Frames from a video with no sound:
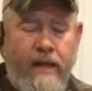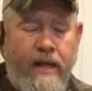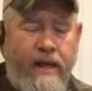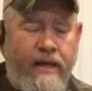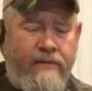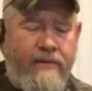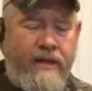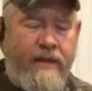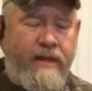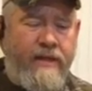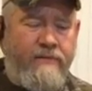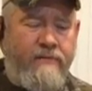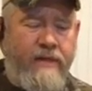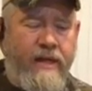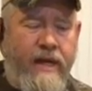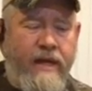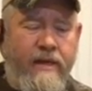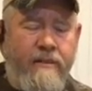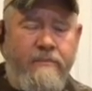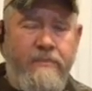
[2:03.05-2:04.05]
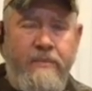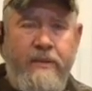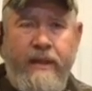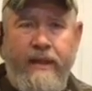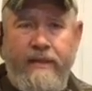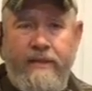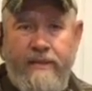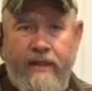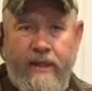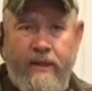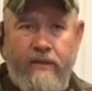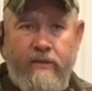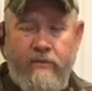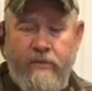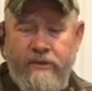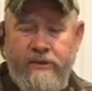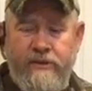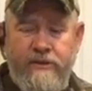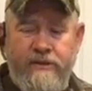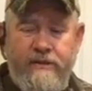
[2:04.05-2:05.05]
And then I've got a pigtail,
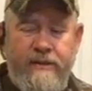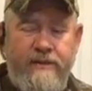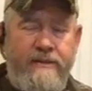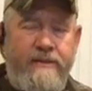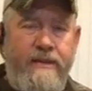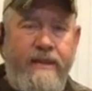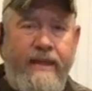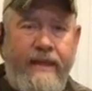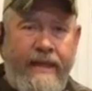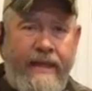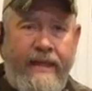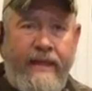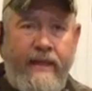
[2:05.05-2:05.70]
which is just the